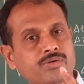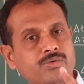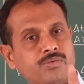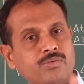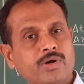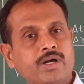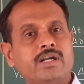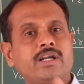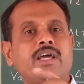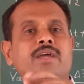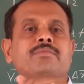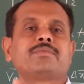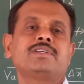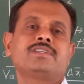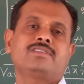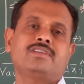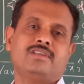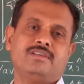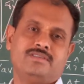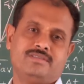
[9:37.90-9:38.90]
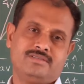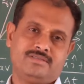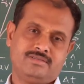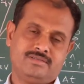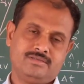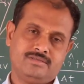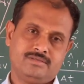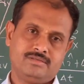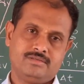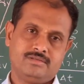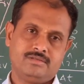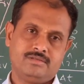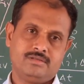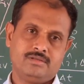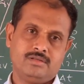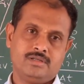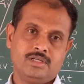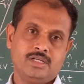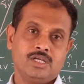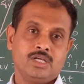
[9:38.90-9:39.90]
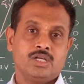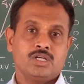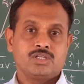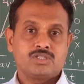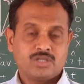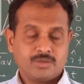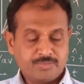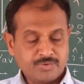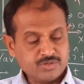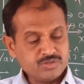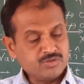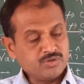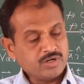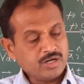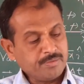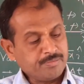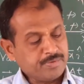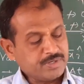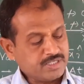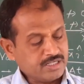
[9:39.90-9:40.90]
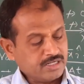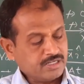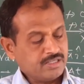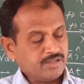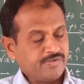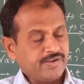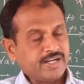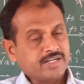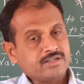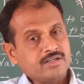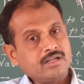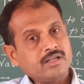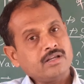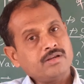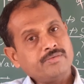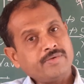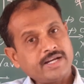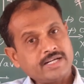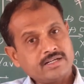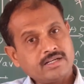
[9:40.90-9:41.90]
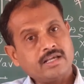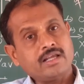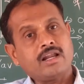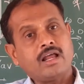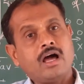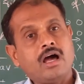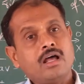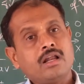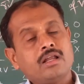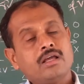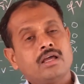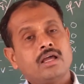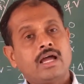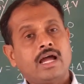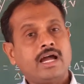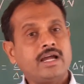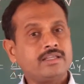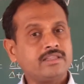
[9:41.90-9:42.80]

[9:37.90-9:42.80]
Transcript: 1 dimension. Suppose you represent the vector r.